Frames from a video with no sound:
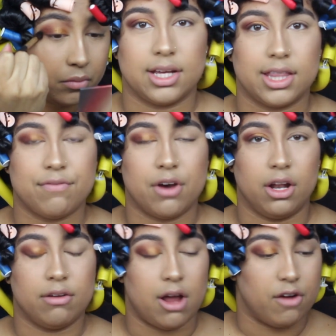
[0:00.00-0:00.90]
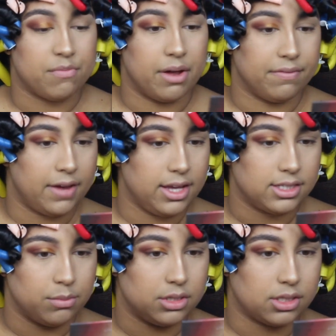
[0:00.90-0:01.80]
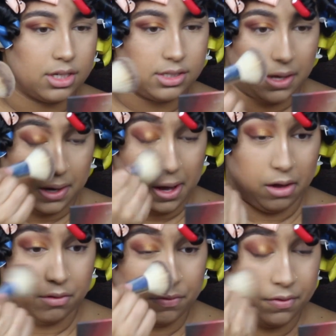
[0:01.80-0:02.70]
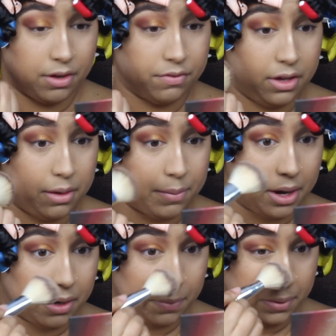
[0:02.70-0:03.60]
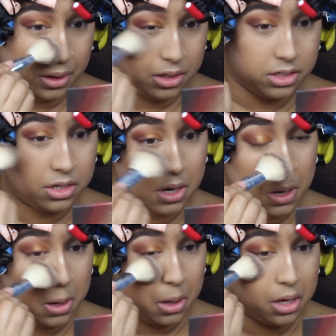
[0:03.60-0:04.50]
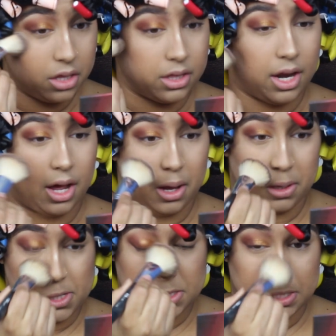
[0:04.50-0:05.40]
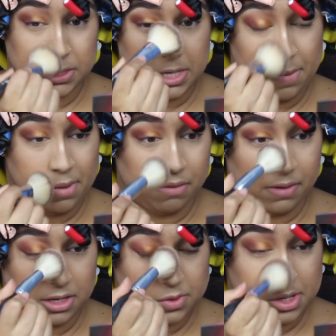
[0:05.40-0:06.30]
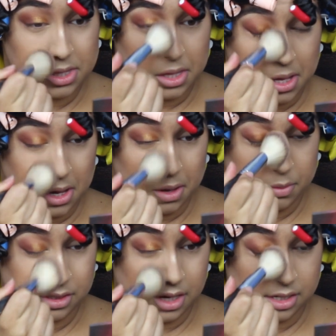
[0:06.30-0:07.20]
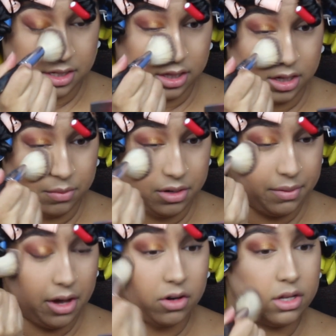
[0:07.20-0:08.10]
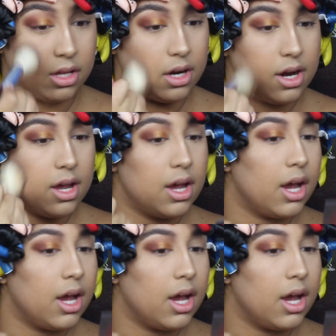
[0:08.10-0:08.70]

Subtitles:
To take that fallout off my face, I'm just going to take a fluffy powder brush that I use to set my face with. It still has a little bit of powder in there.